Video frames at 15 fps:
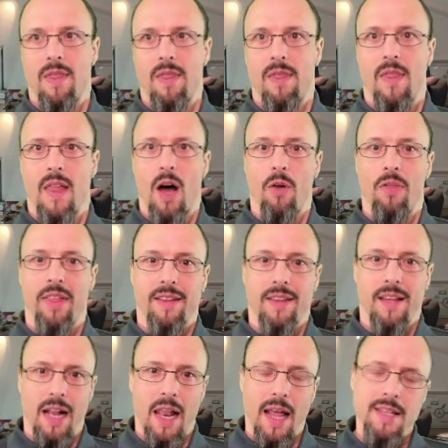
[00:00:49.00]
Now, the
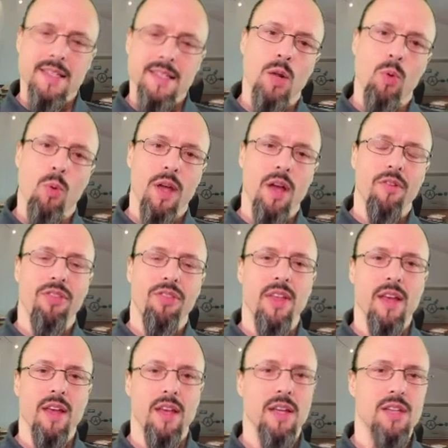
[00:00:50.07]
classical way of
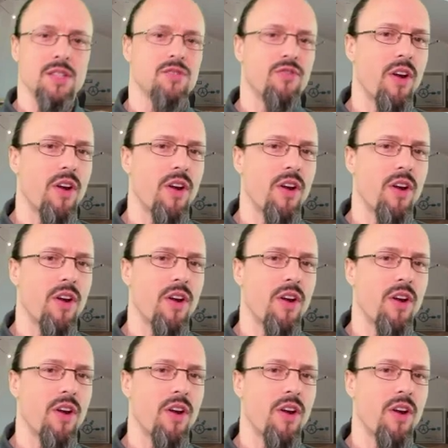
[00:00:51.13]
thinking is